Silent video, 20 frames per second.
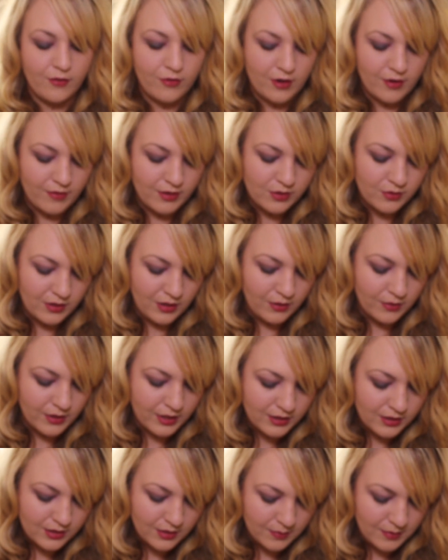at Forever
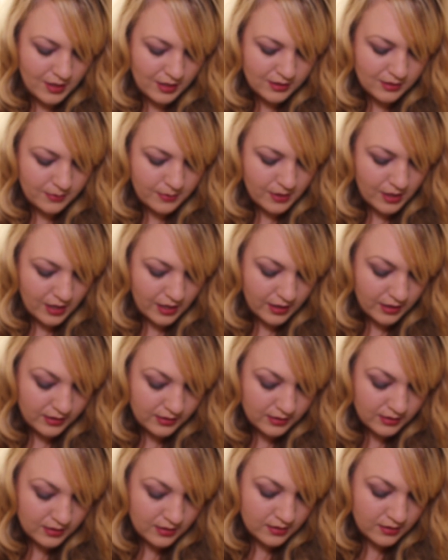21, so I'm not
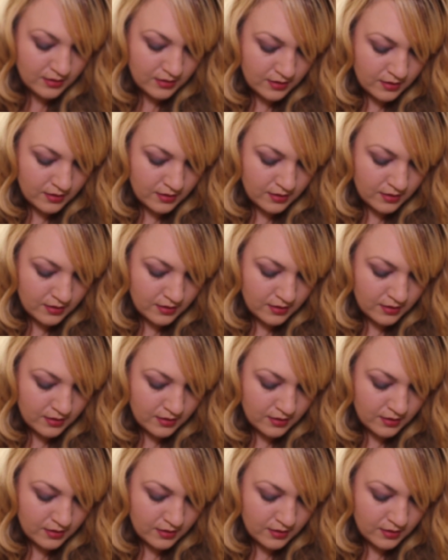surprised.